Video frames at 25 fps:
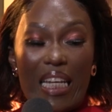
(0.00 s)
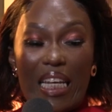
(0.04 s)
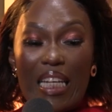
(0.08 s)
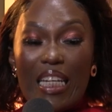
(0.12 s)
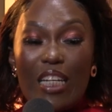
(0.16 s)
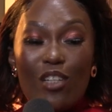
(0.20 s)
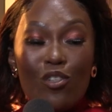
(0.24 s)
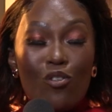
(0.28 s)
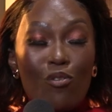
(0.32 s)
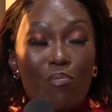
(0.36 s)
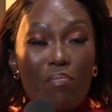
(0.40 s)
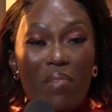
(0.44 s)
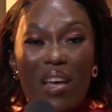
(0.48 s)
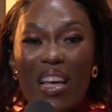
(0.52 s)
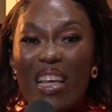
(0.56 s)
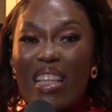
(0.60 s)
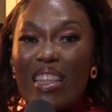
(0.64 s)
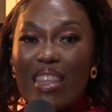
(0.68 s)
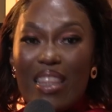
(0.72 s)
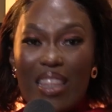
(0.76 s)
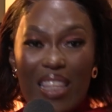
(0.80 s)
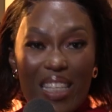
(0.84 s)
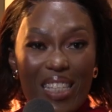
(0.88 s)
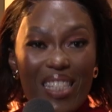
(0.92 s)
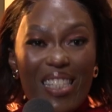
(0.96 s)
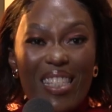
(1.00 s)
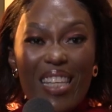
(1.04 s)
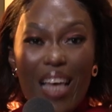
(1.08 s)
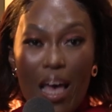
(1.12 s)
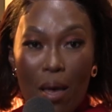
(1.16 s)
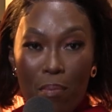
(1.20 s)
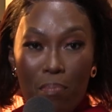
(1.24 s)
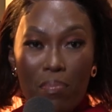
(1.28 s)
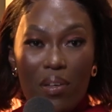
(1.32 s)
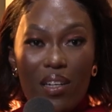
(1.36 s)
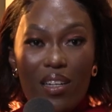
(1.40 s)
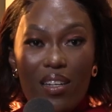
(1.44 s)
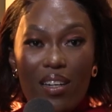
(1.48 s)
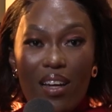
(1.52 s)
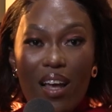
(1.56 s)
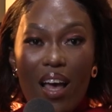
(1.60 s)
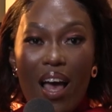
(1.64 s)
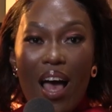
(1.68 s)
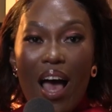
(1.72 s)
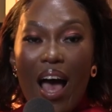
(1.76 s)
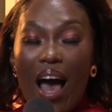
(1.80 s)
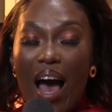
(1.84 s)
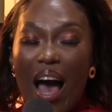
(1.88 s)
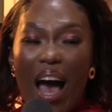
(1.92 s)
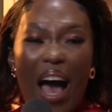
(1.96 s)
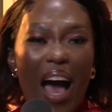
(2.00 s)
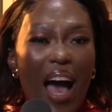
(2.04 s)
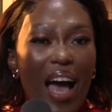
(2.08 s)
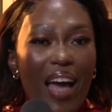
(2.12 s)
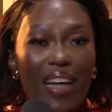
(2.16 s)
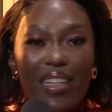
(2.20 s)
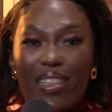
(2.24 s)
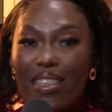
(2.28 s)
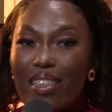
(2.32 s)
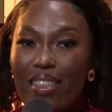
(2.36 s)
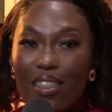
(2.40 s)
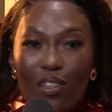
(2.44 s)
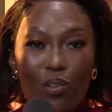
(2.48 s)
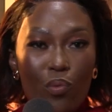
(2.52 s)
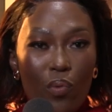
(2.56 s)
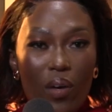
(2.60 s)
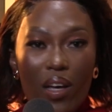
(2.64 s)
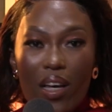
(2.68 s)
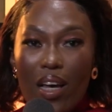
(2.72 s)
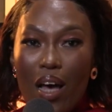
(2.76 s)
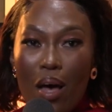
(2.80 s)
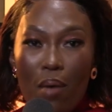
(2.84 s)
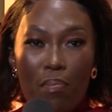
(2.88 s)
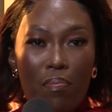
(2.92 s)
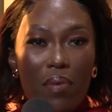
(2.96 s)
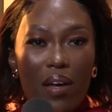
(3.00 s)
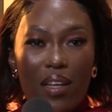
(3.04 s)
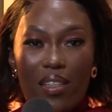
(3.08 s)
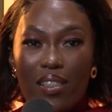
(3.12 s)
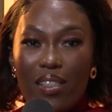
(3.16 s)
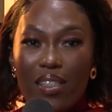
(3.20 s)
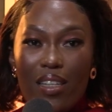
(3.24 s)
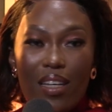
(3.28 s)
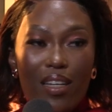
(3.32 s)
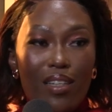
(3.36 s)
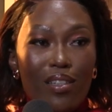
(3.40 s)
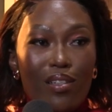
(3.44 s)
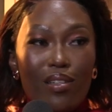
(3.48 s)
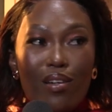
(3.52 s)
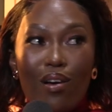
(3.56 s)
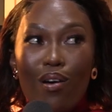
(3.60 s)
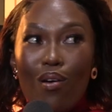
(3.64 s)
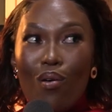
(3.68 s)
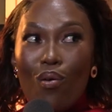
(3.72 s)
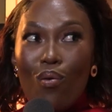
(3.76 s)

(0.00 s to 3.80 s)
needed to make this happen. I didn't wake up and said,